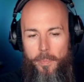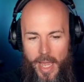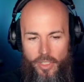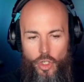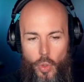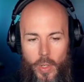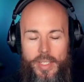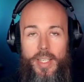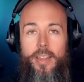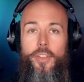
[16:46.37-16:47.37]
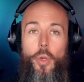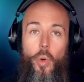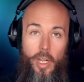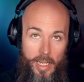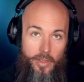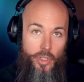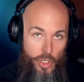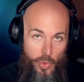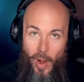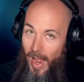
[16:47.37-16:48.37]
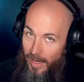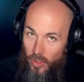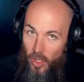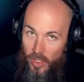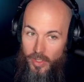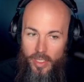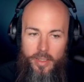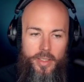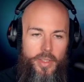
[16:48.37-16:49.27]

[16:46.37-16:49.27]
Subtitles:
best choice if you're into analog synths.